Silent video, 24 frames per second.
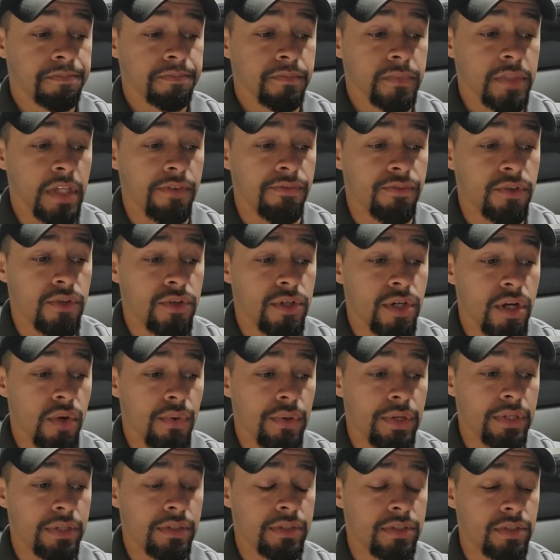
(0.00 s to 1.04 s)
If you're
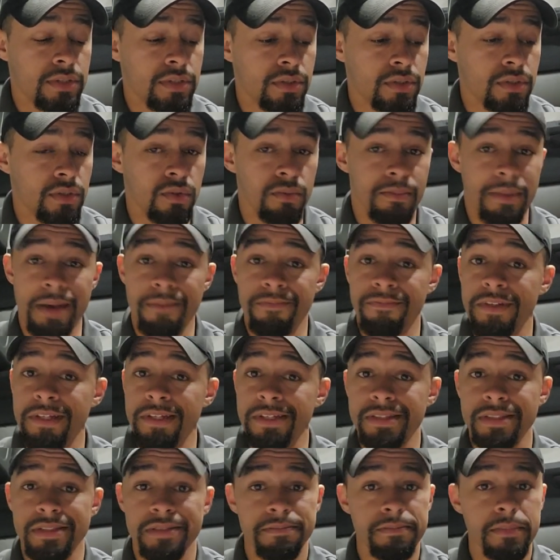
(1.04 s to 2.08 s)
going to
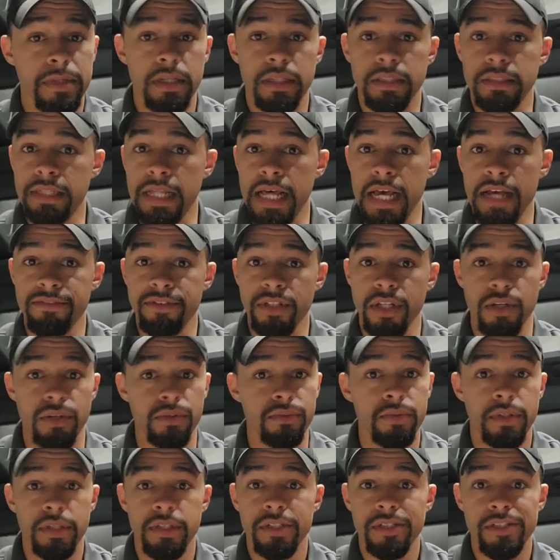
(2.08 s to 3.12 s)
Memphis, live load.
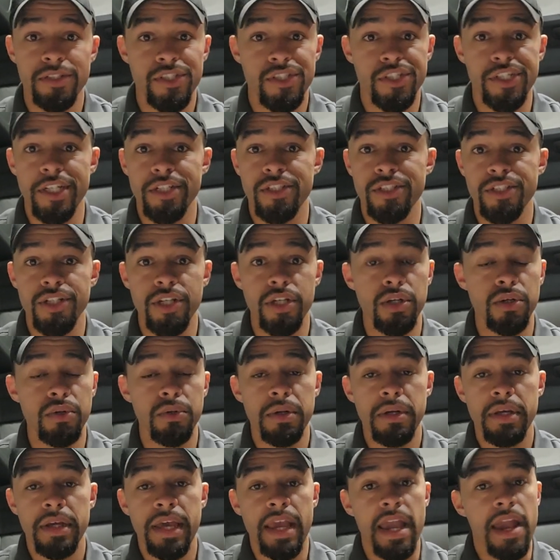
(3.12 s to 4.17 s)
Shit show.
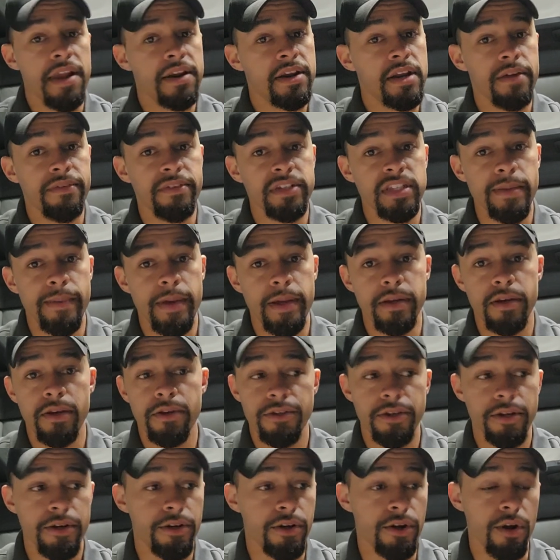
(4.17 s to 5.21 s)
Hate it every time I go
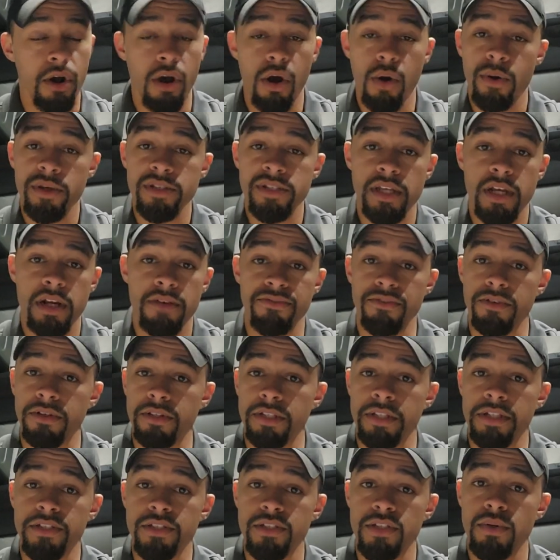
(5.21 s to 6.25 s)
there. You're always there for at
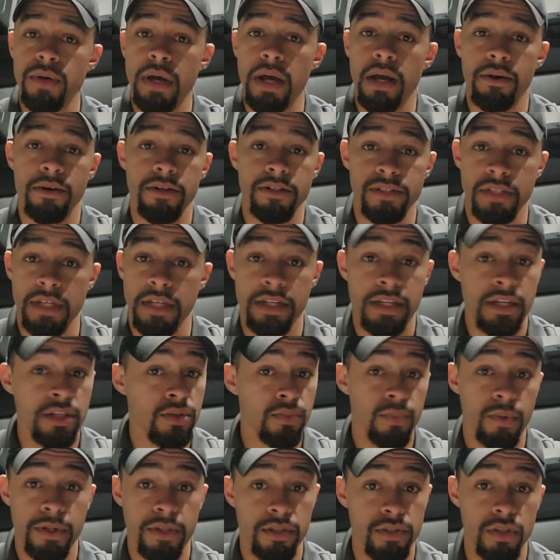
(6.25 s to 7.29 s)
least 2 hours at either
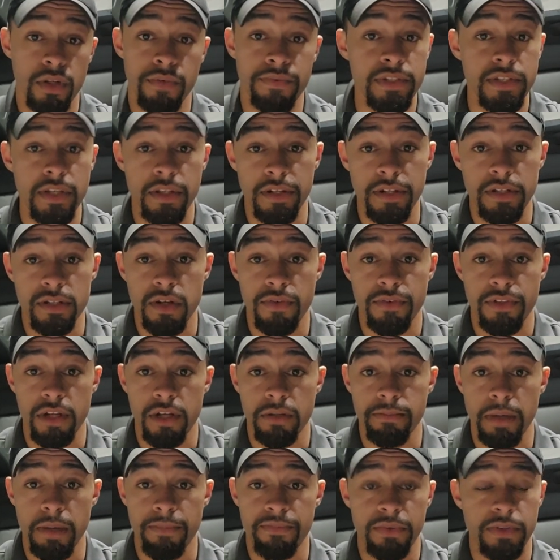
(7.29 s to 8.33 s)
one of the two facilities over there in
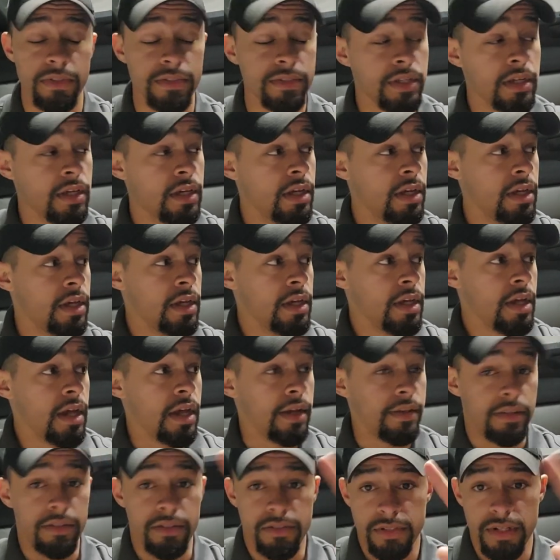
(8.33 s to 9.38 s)
Memphis.
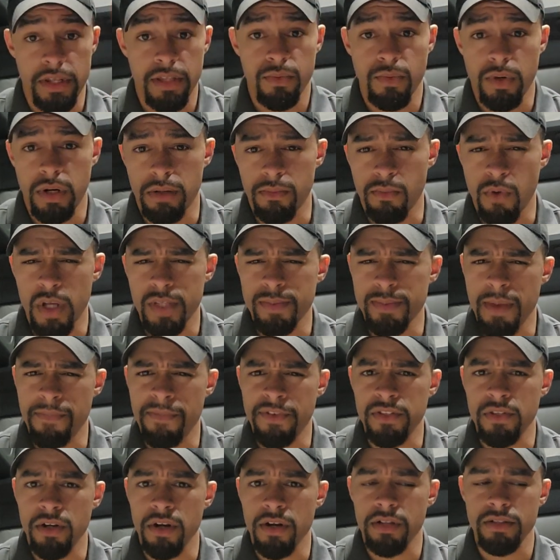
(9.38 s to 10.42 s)
And there's another one in West
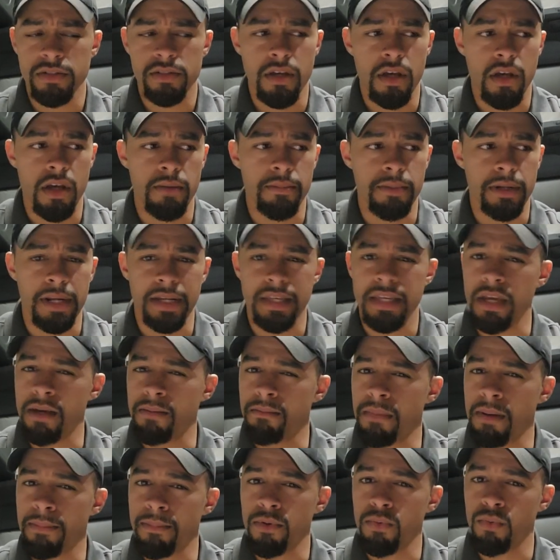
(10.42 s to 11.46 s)
Memphis, Arkansas, but I can't
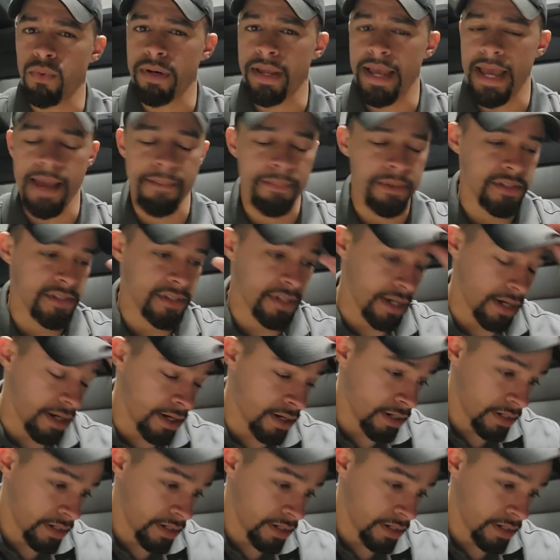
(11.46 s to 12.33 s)
remember what happens there.